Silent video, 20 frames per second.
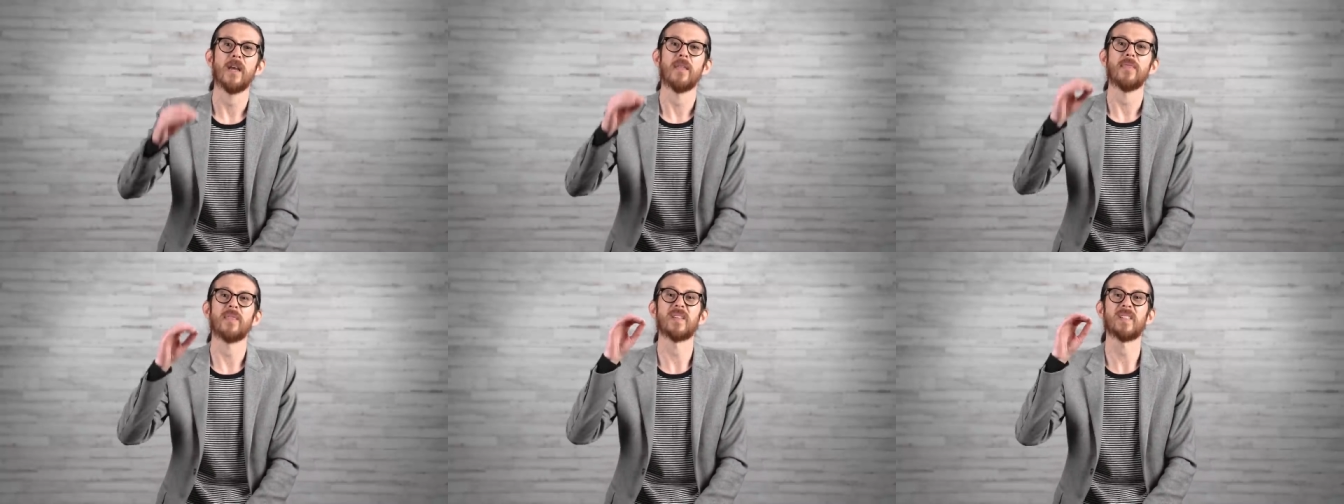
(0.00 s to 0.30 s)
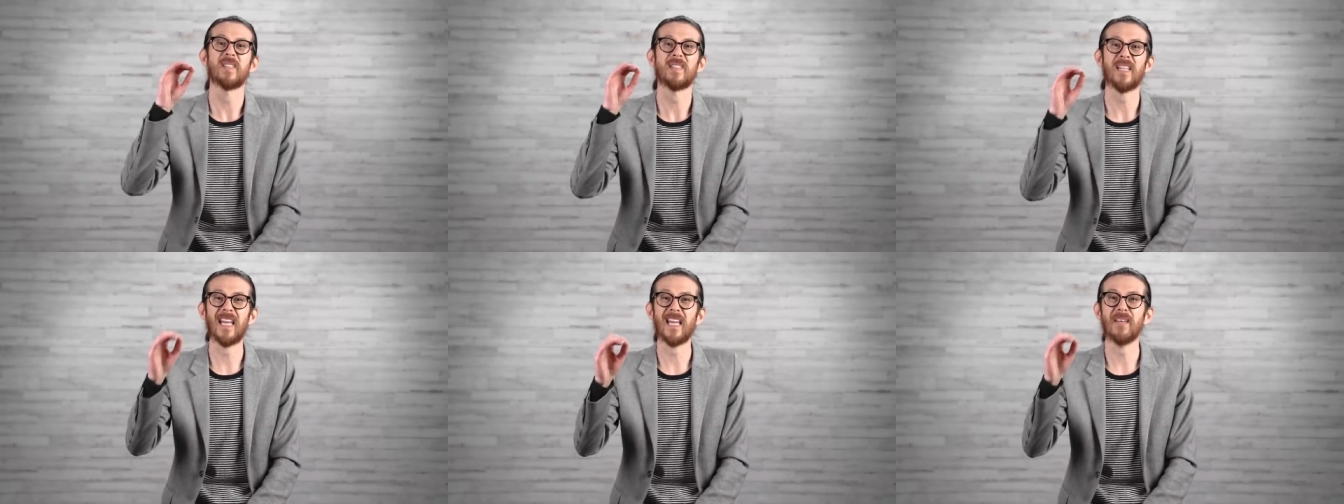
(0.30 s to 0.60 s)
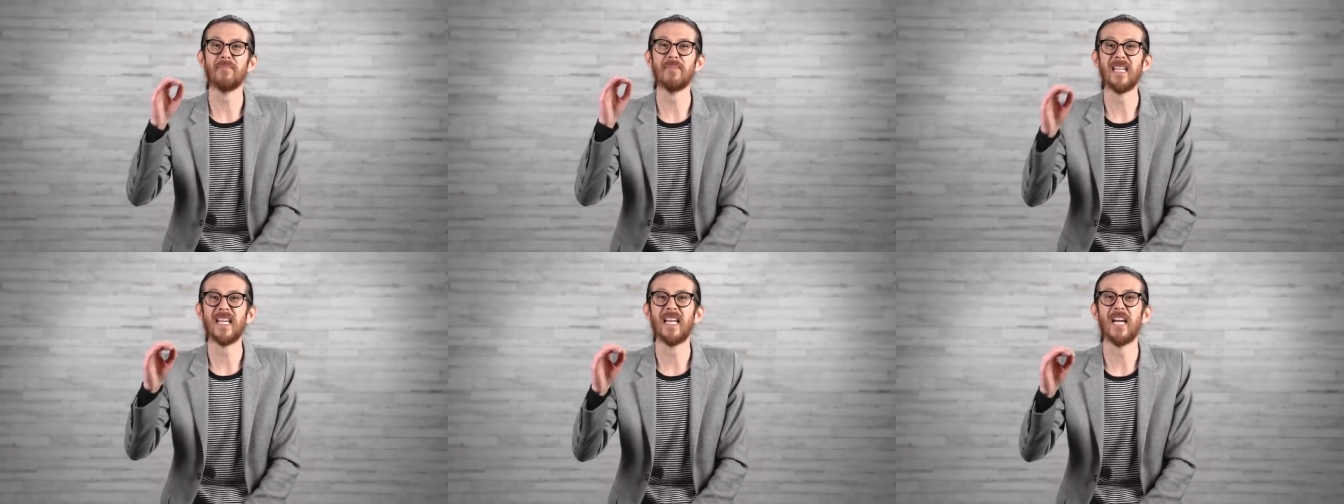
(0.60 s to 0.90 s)
The
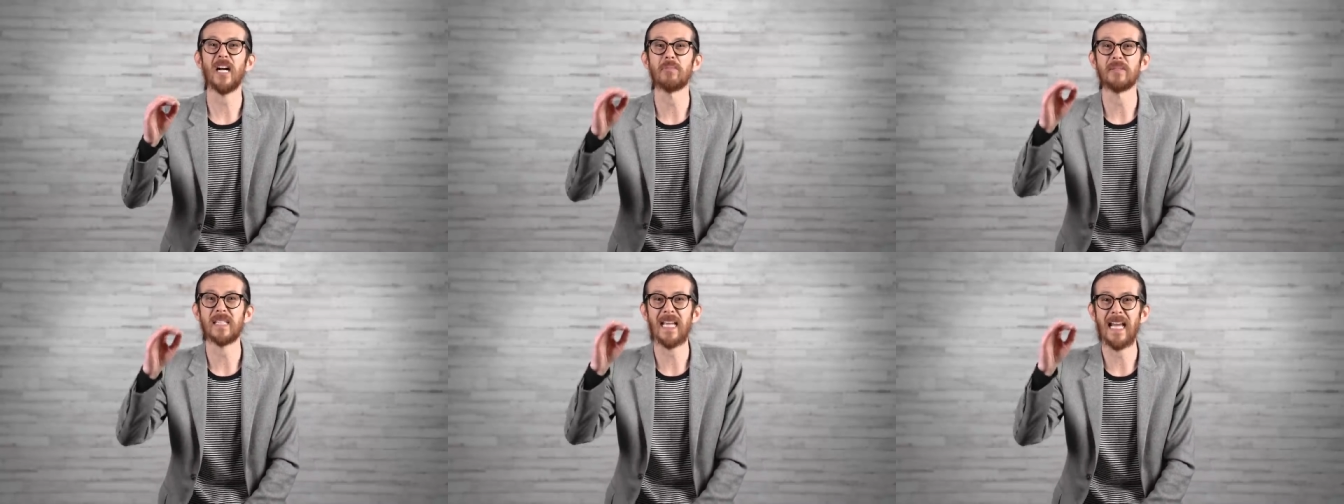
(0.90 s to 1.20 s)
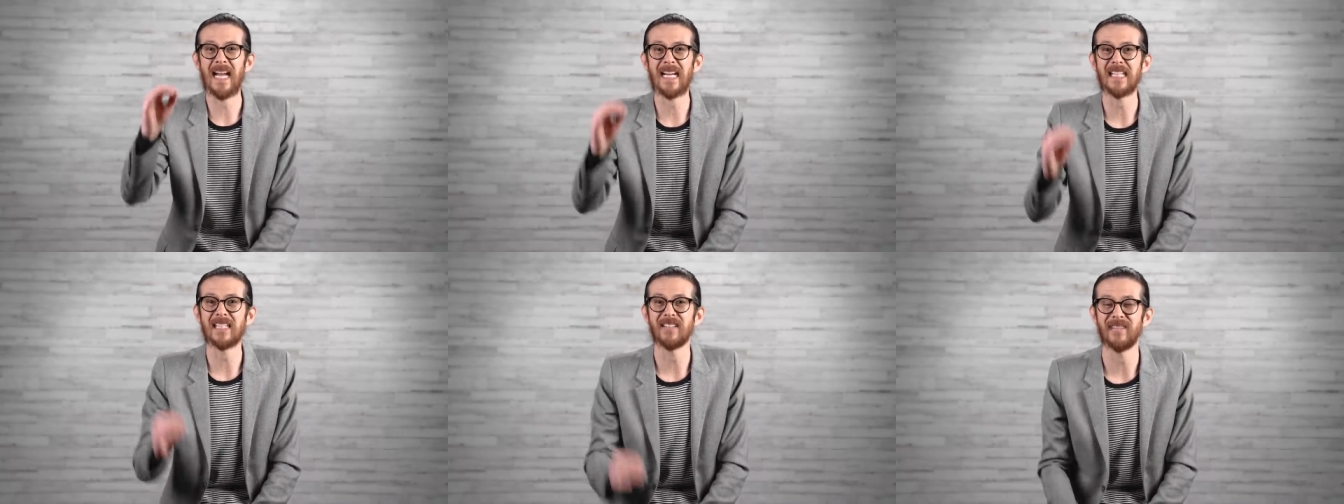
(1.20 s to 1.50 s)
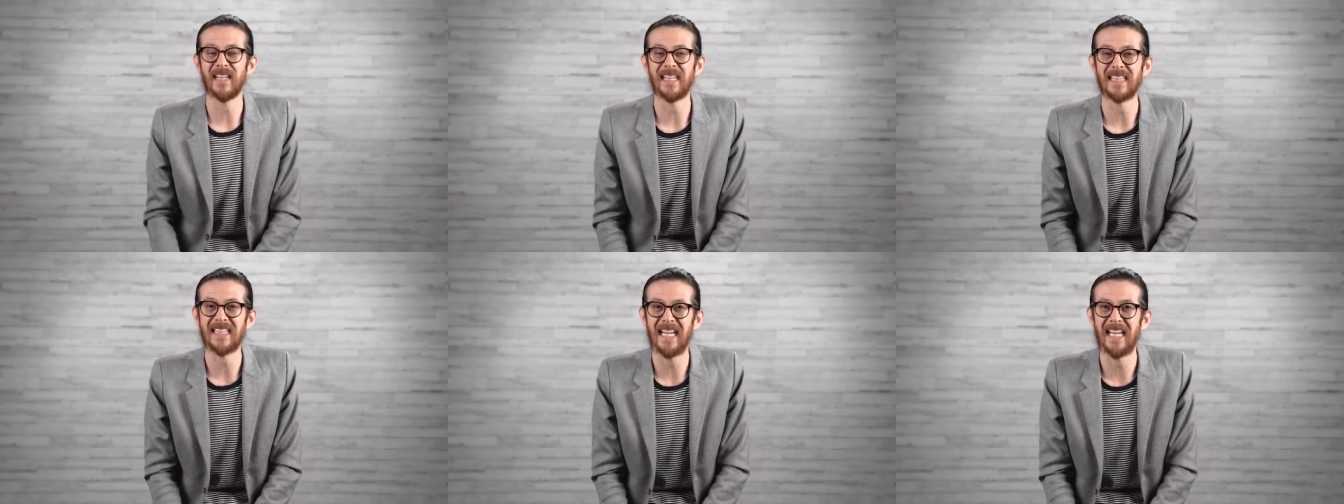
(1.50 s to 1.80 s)
SAMe helps
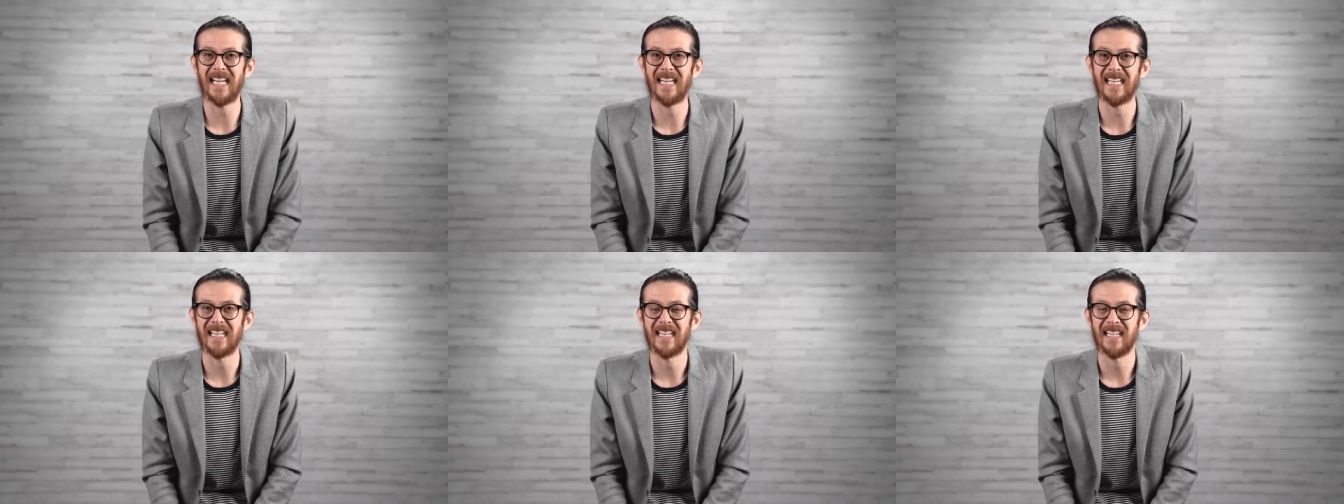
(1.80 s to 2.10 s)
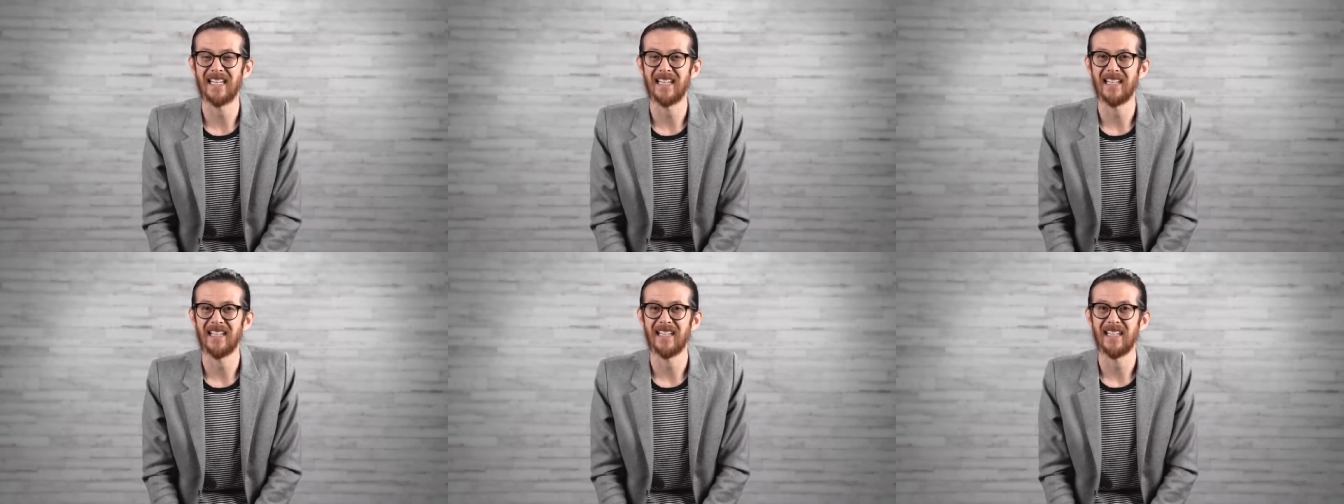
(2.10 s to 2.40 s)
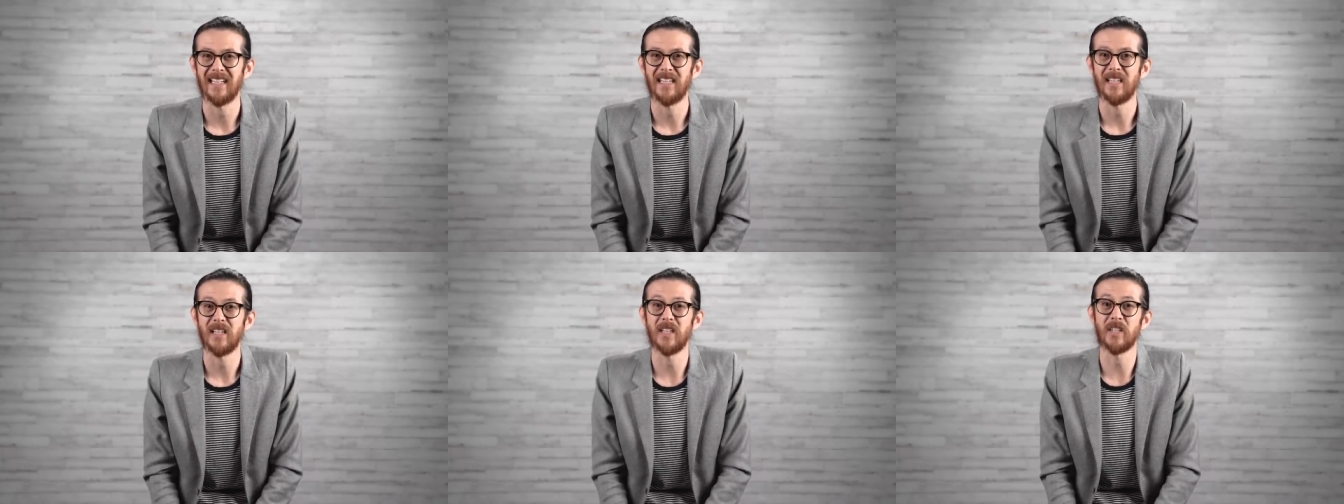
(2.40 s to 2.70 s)
activate that
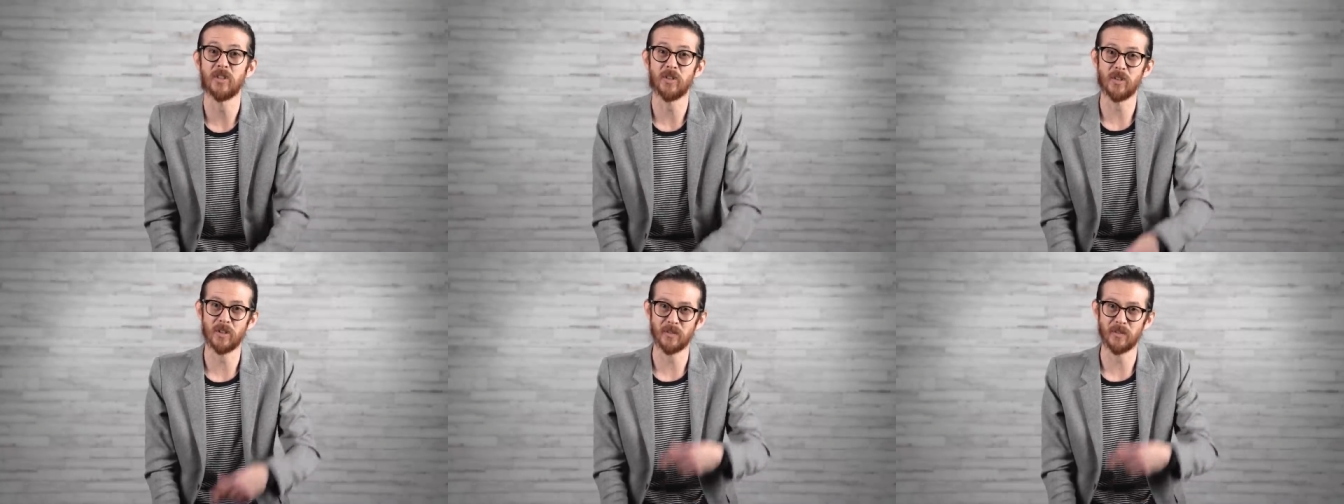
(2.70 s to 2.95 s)
into